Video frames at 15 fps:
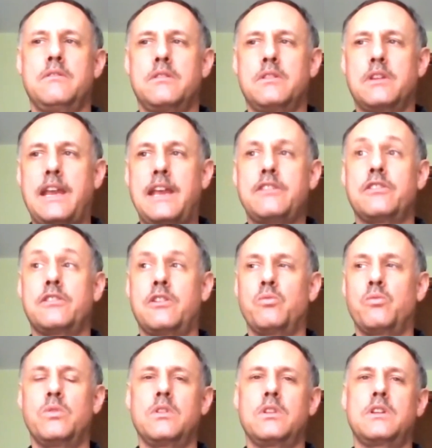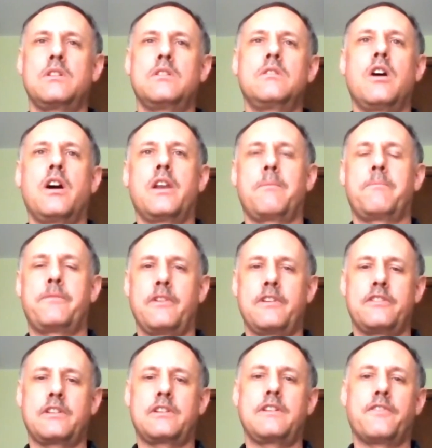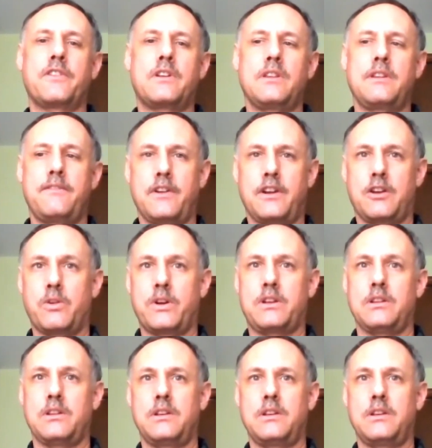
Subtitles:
the cases had really gone up very significantly, very quickly.